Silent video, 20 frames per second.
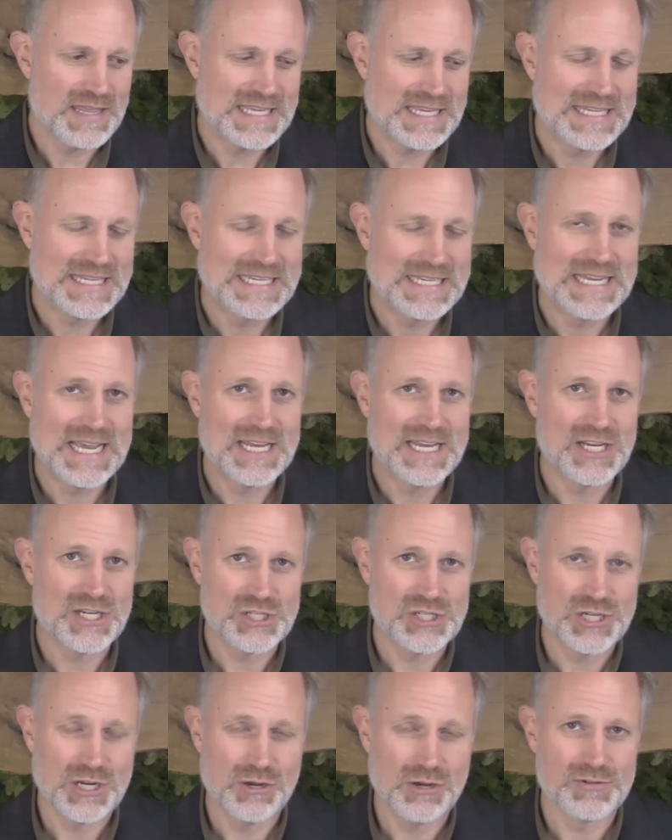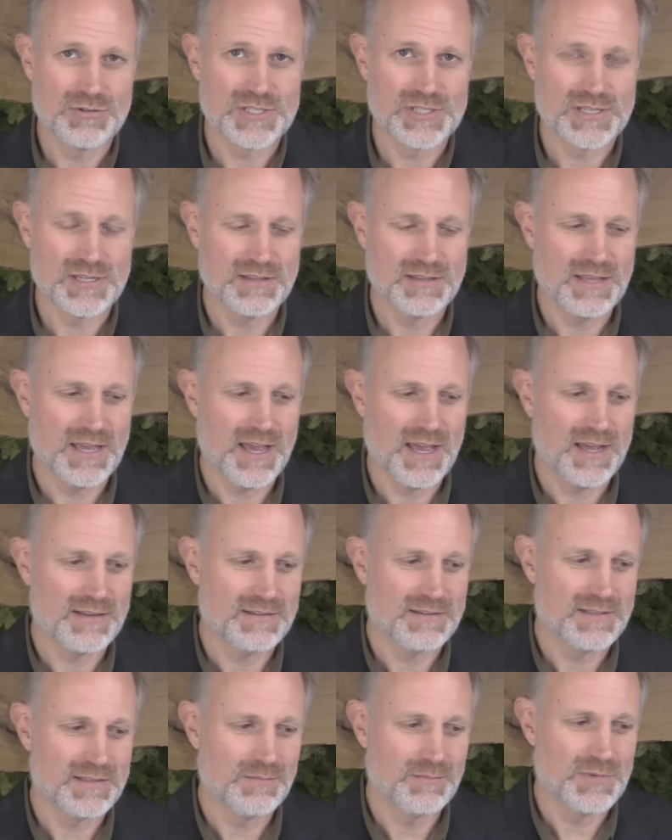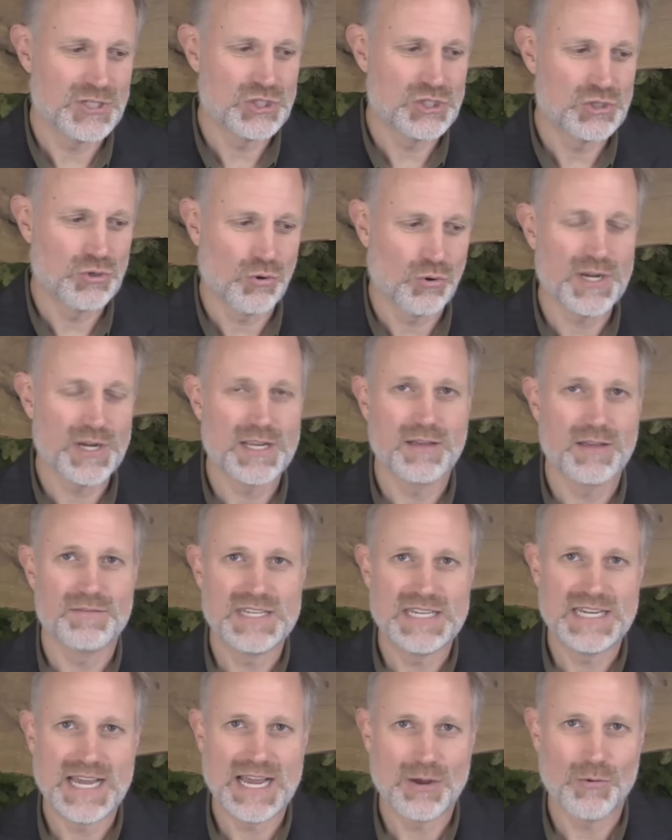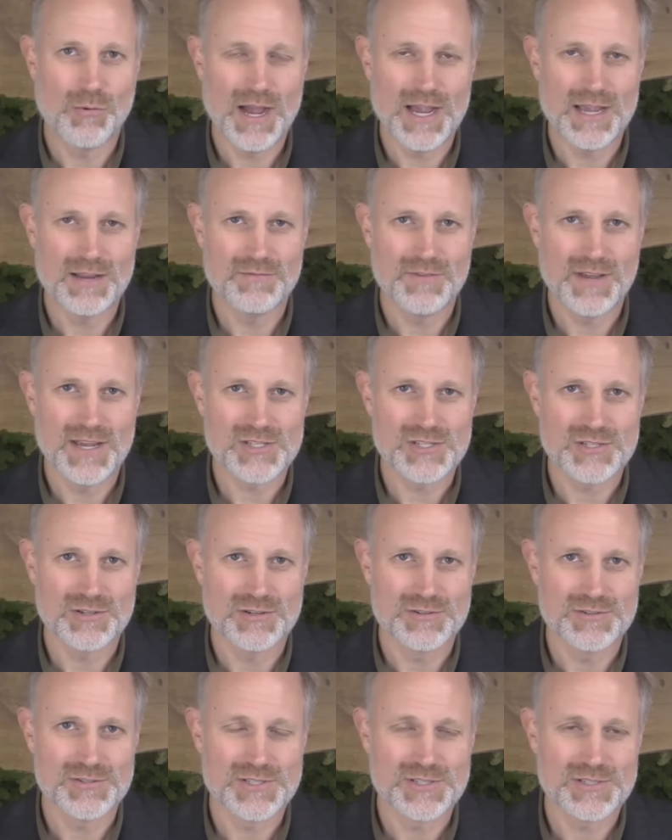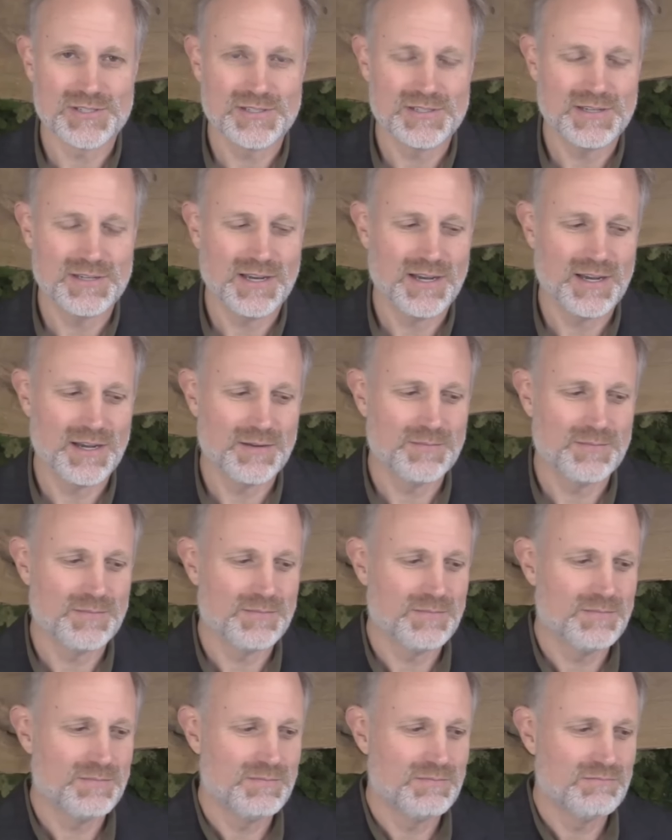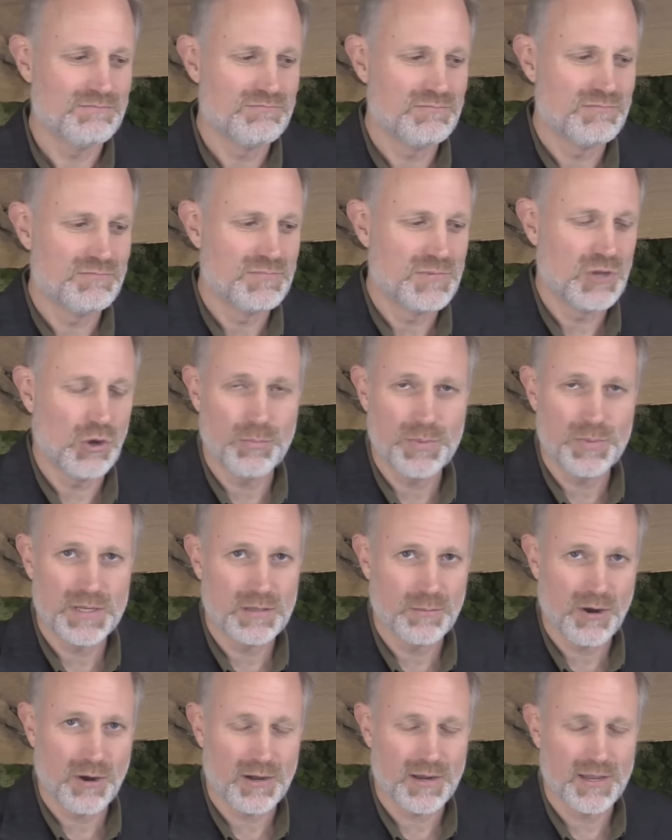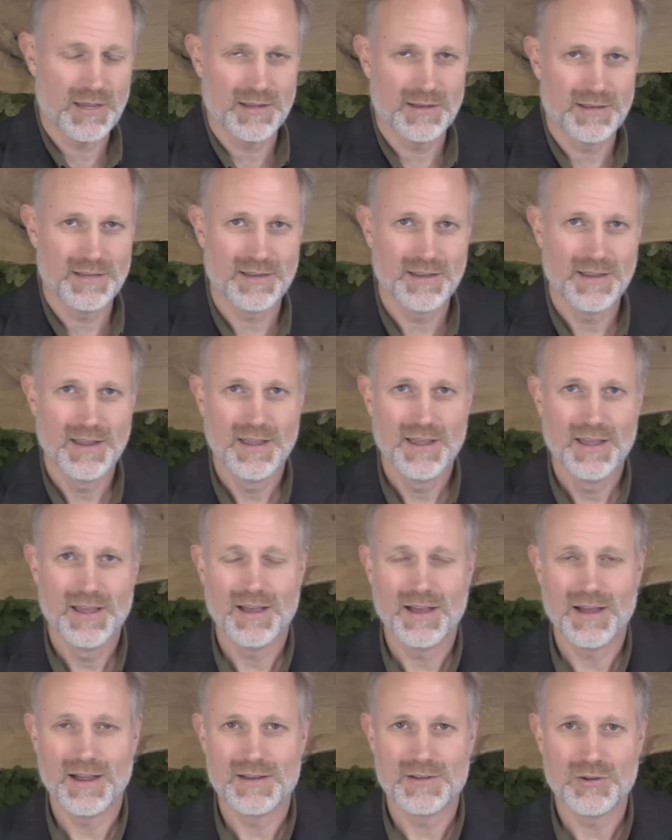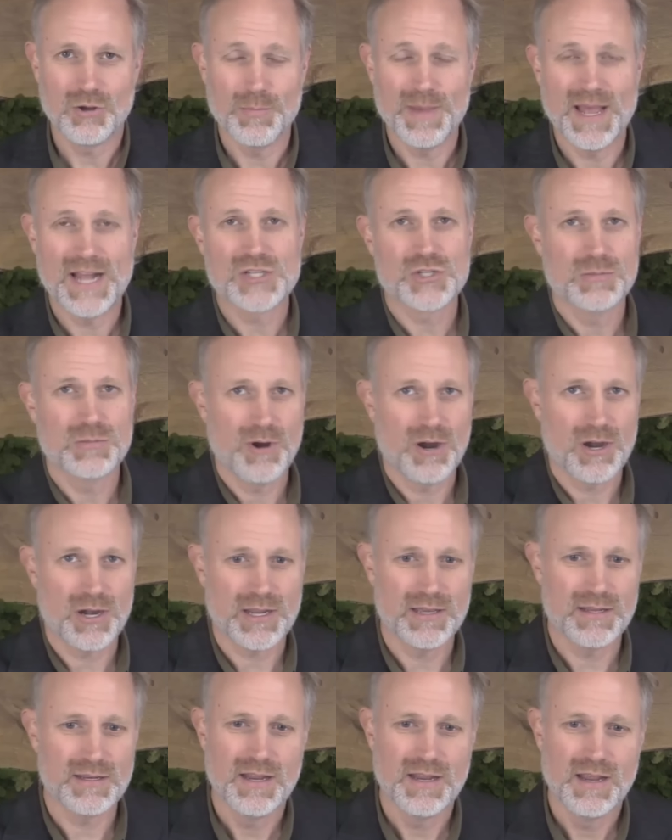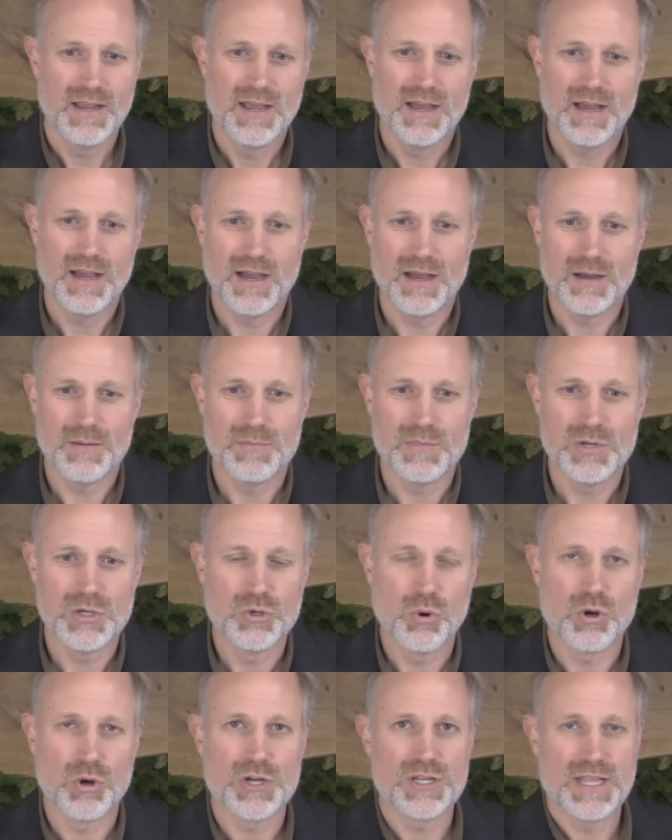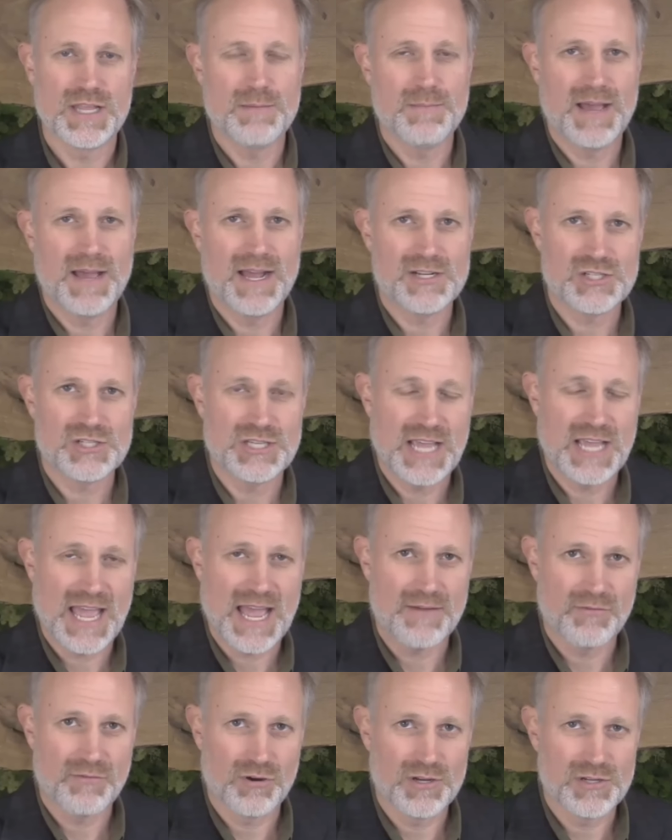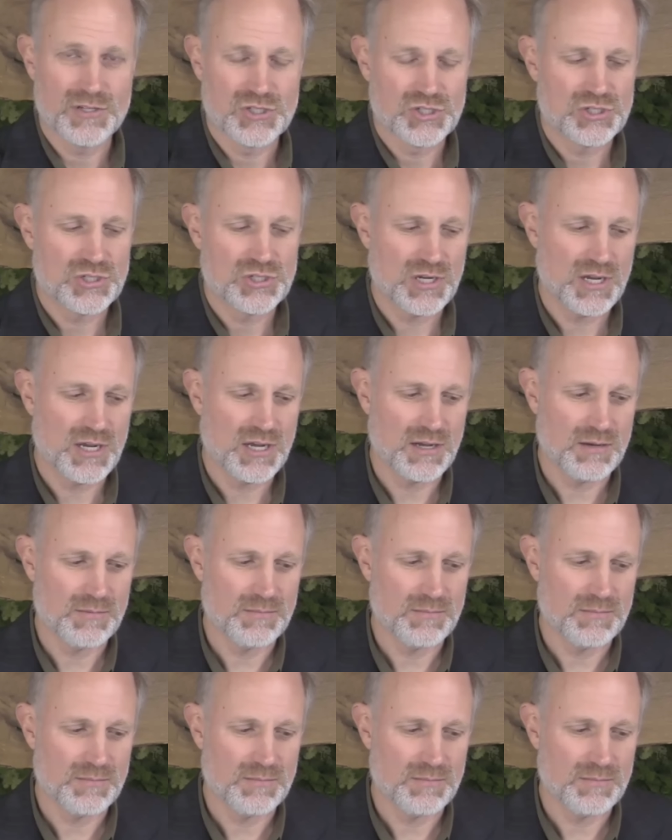think the data shows that the majority of DIY investors don't beat the market, don't match the market, nor do they match the average